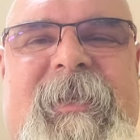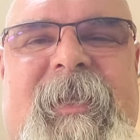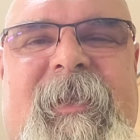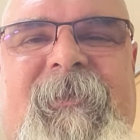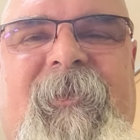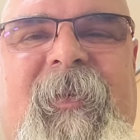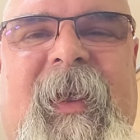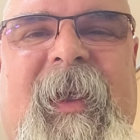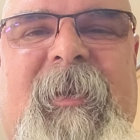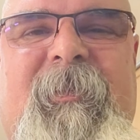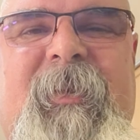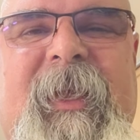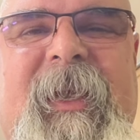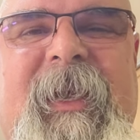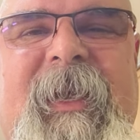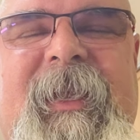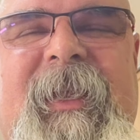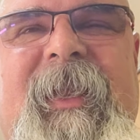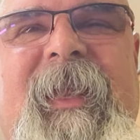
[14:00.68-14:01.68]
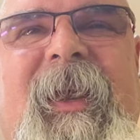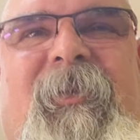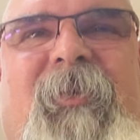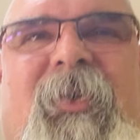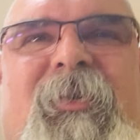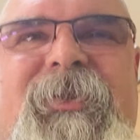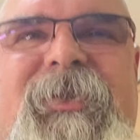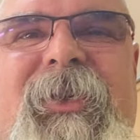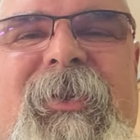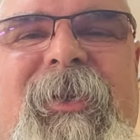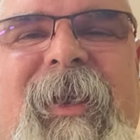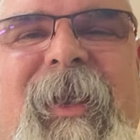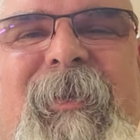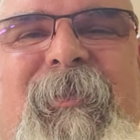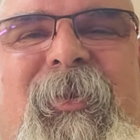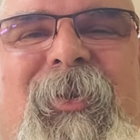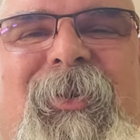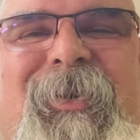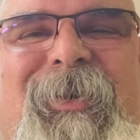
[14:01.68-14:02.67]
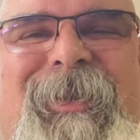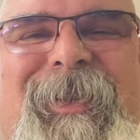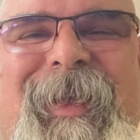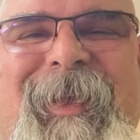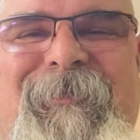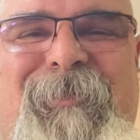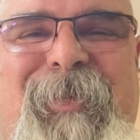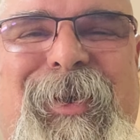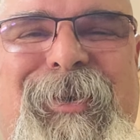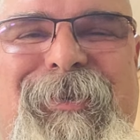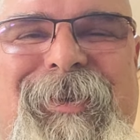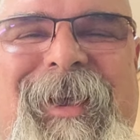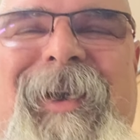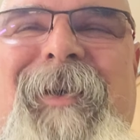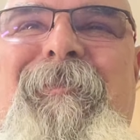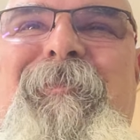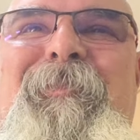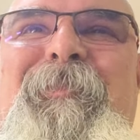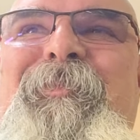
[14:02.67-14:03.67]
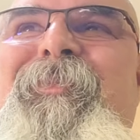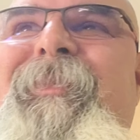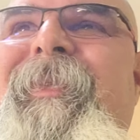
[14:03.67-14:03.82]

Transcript: the fan blade and they won't turn anymore and they burned up.